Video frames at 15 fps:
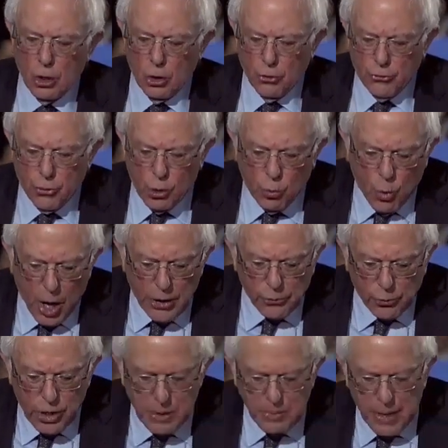for what
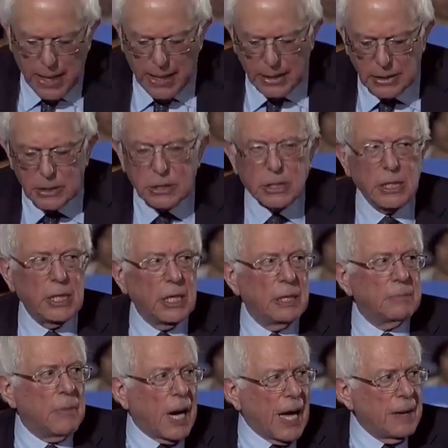remains in
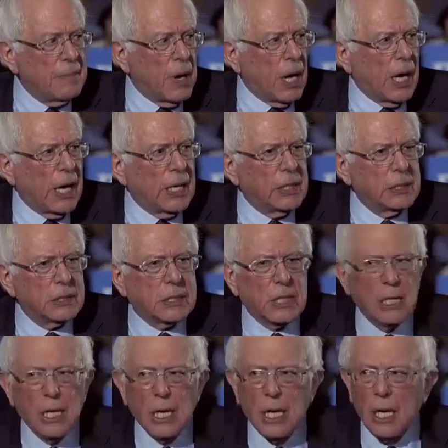my mind
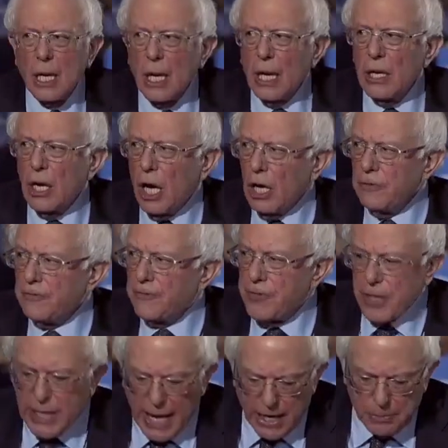an
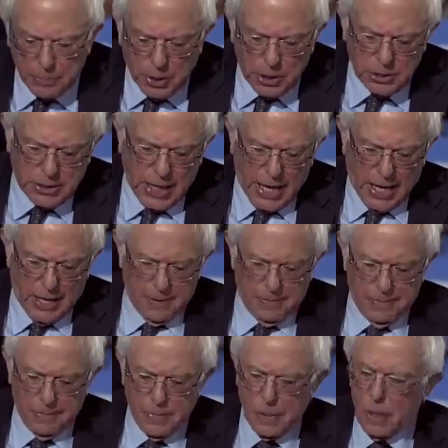unforgettable day.
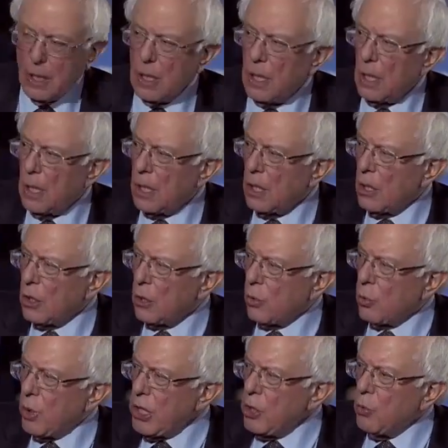
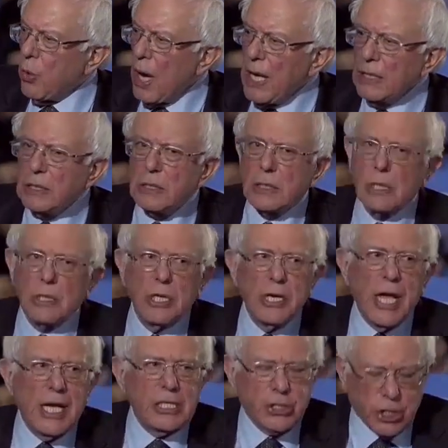We went to the
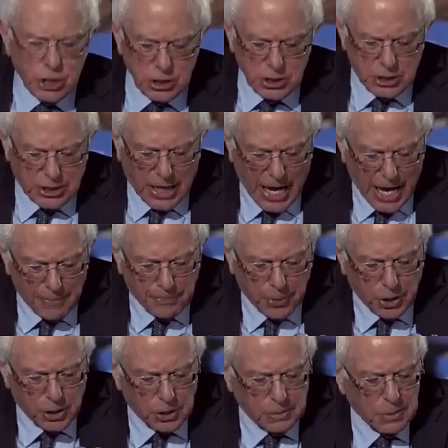nation's
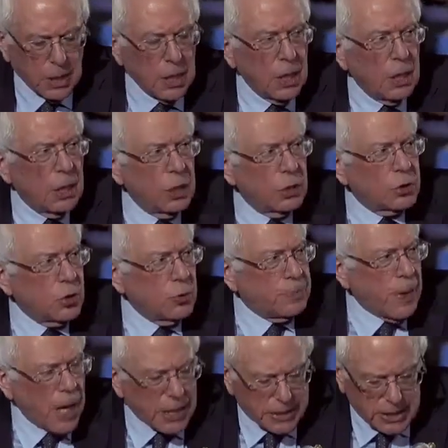capital to
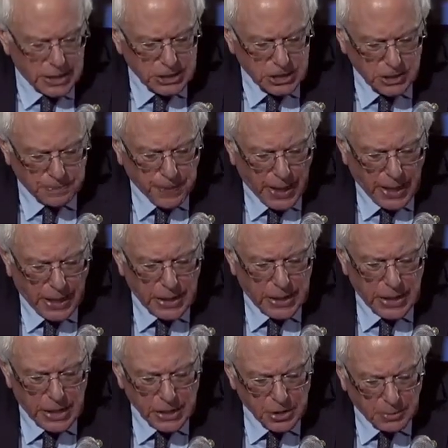participate
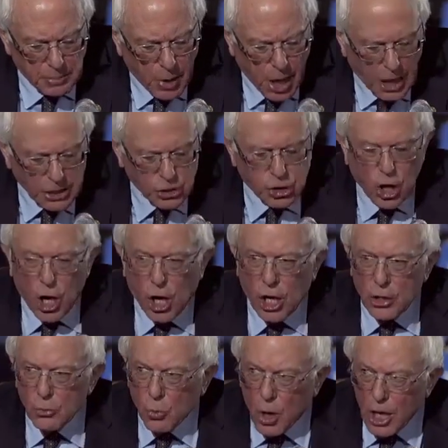in the March
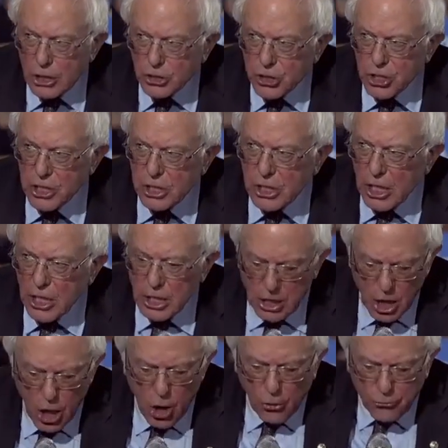on Washington
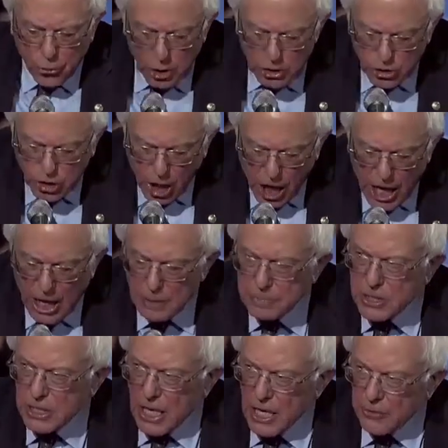for
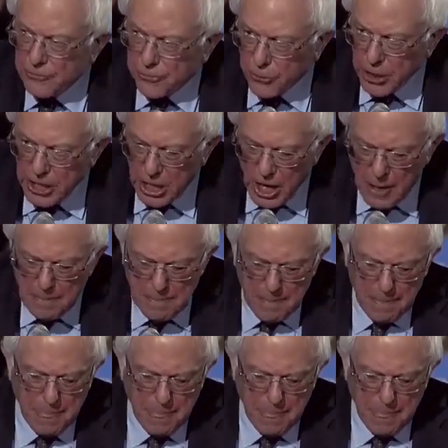Jobs and Freedom.